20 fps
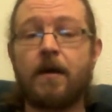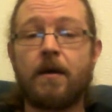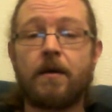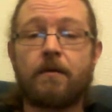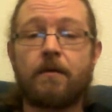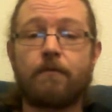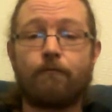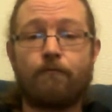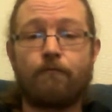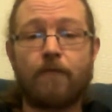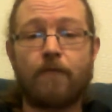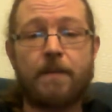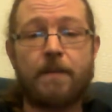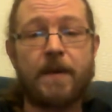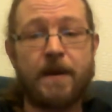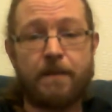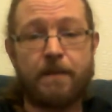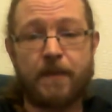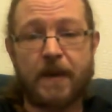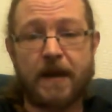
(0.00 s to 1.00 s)
wrap it in
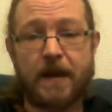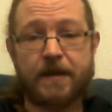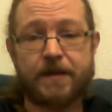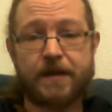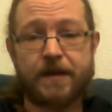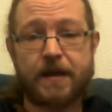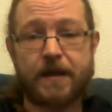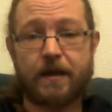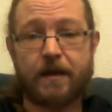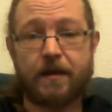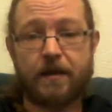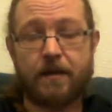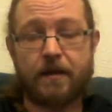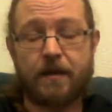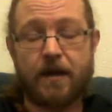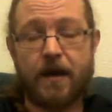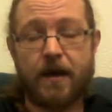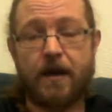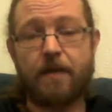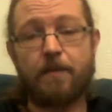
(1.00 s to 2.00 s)
plastic
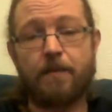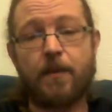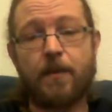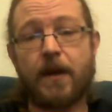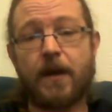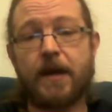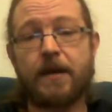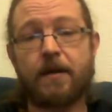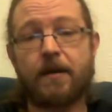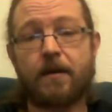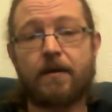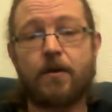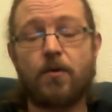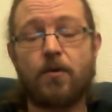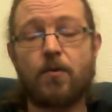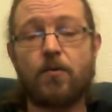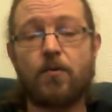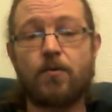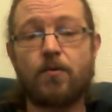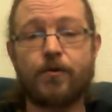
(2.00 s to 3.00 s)
and put it in a
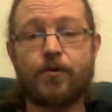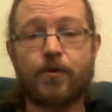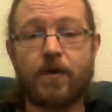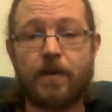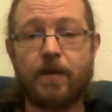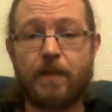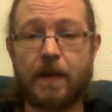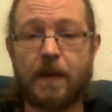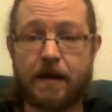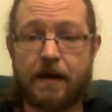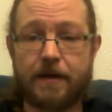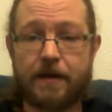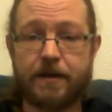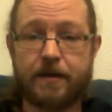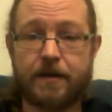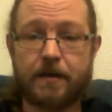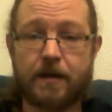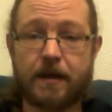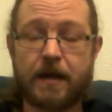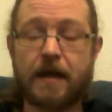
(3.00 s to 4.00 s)
cool, dry place.
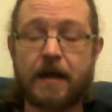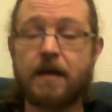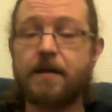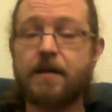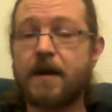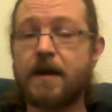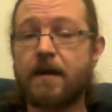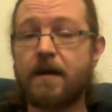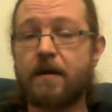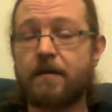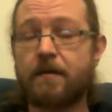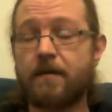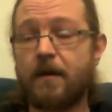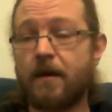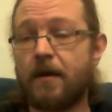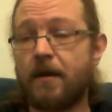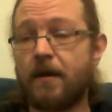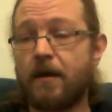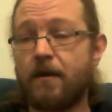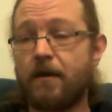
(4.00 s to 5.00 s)
Okay, that
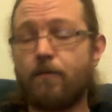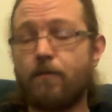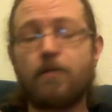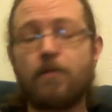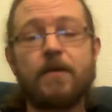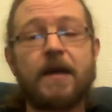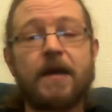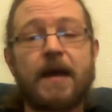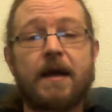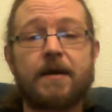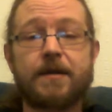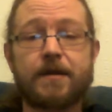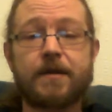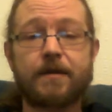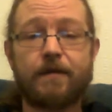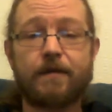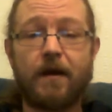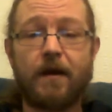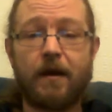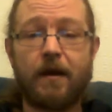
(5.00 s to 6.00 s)
will last
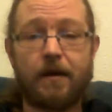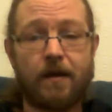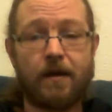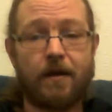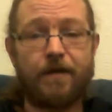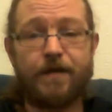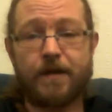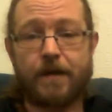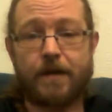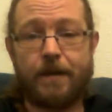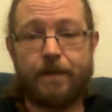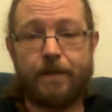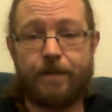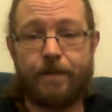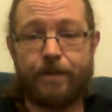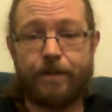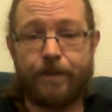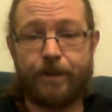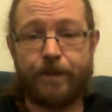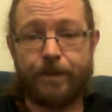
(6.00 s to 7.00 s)
a lifetime.
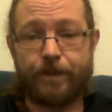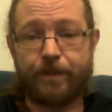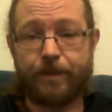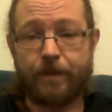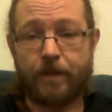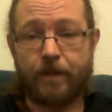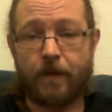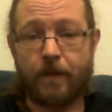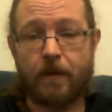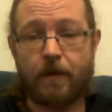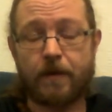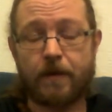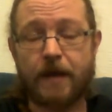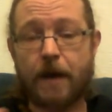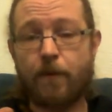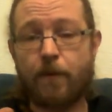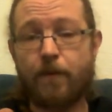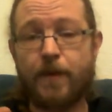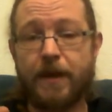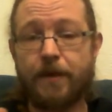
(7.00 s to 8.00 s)
That will
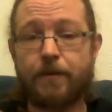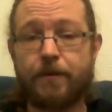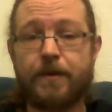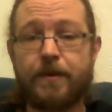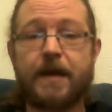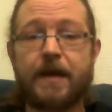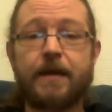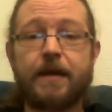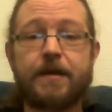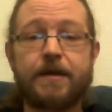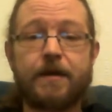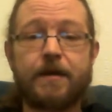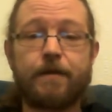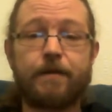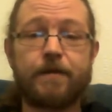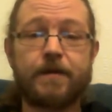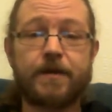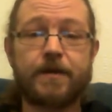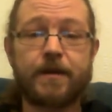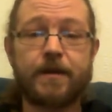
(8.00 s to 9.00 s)
be your negative.
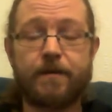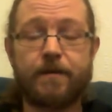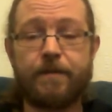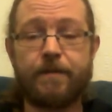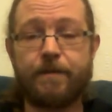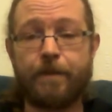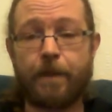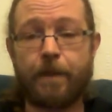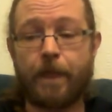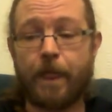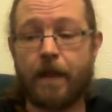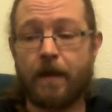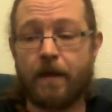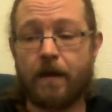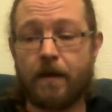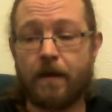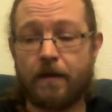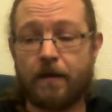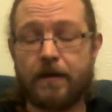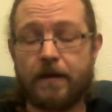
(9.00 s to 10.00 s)
So
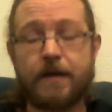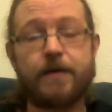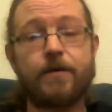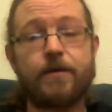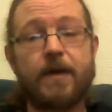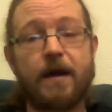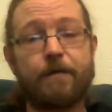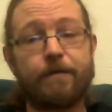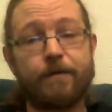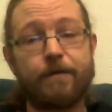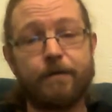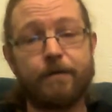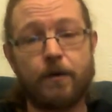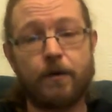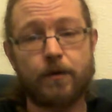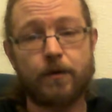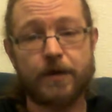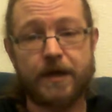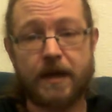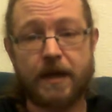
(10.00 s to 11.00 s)
then you'll have your
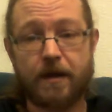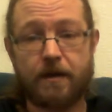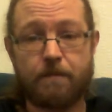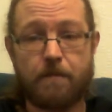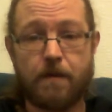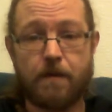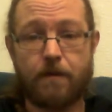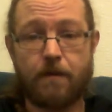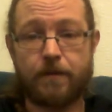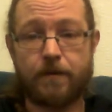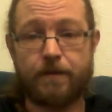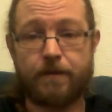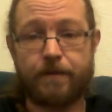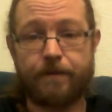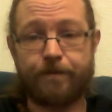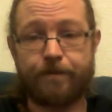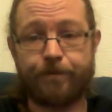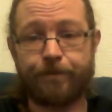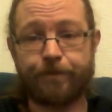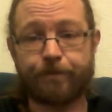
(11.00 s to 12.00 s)
second mold.
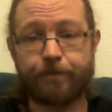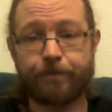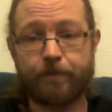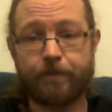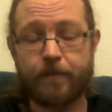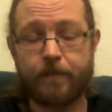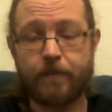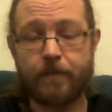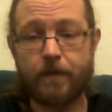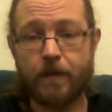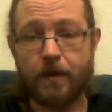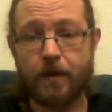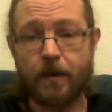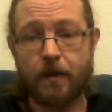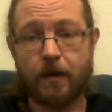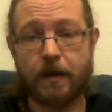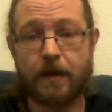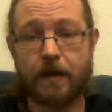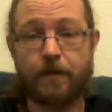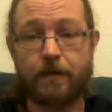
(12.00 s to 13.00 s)

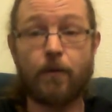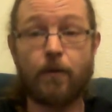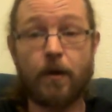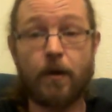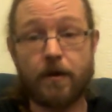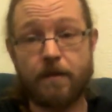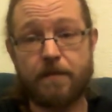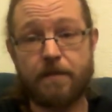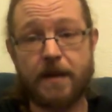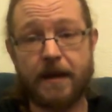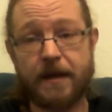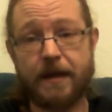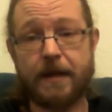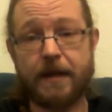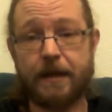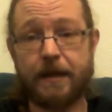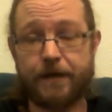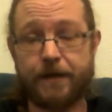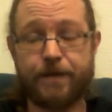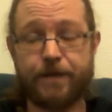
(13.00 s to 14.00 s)
Okay, the one I'm making in
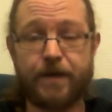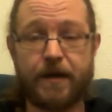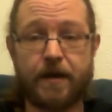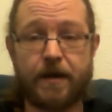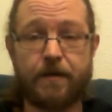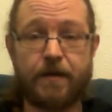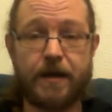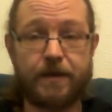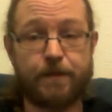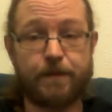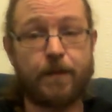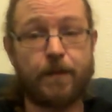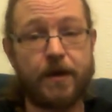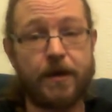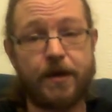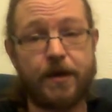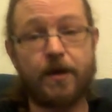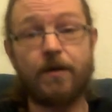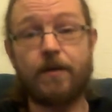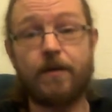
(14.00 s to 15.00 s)
this video is my
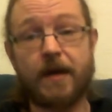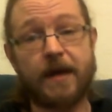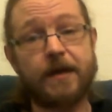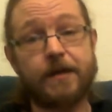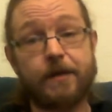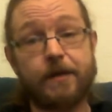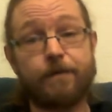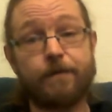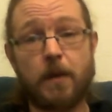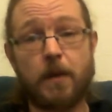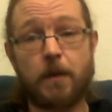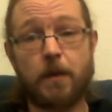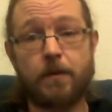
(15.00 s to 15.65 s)
new negative mold.